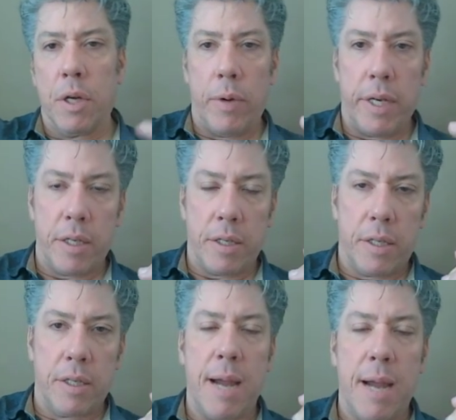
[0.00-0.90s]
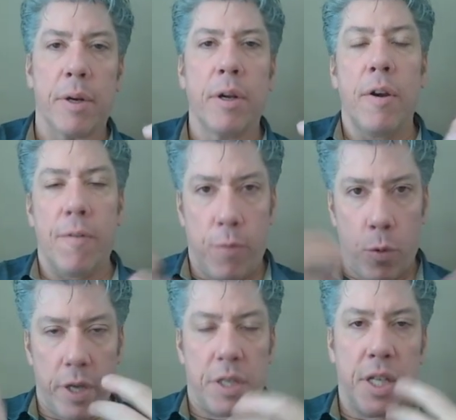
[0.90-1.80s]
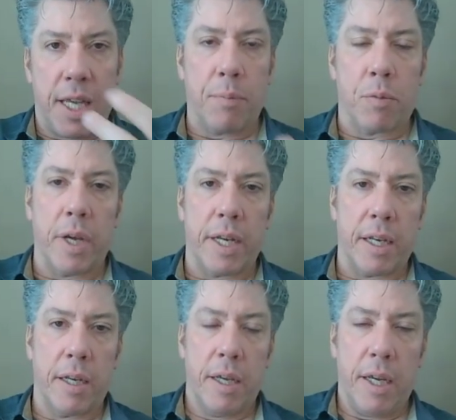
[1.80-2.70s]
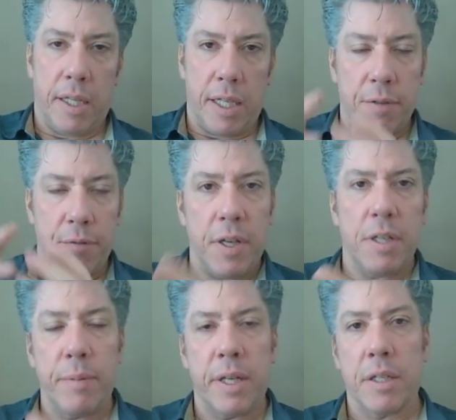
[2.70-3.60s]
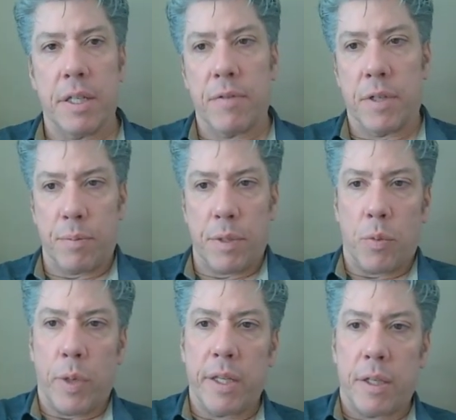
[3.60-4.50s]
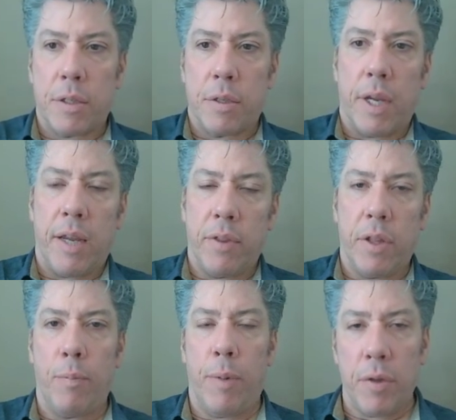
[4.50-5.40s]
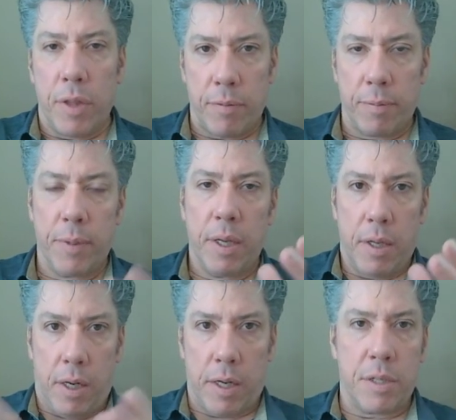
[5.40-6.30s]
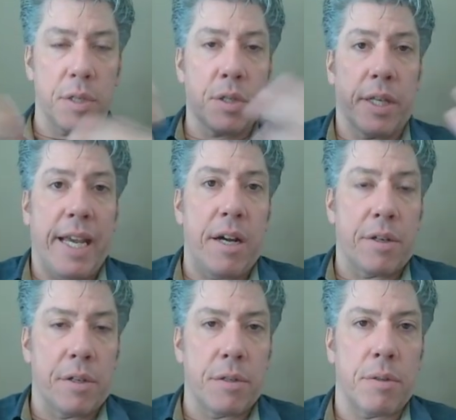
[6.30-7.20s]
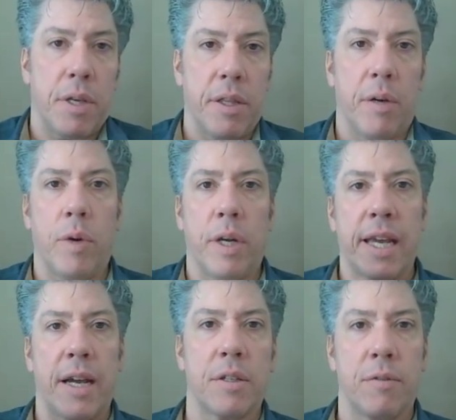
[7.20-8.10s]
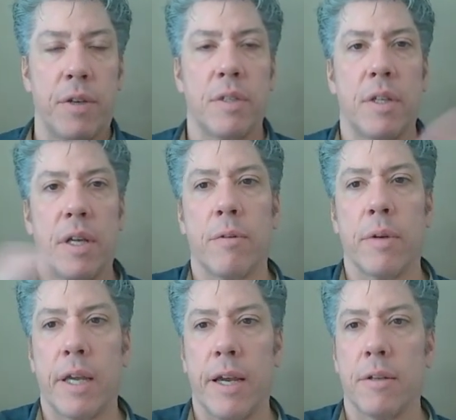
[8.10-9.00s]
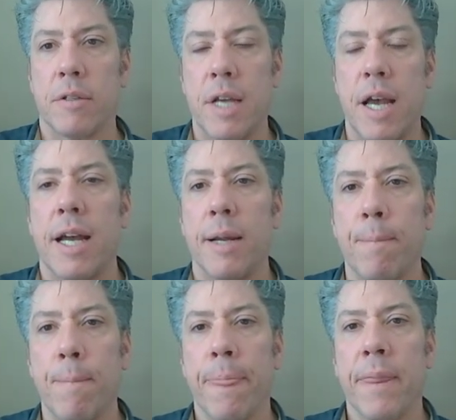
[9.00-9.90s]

going into the timer for it to keep running. And that's a fundamental difference between the two, even though both of them are essentially counters in that one counts events and the other one counts time.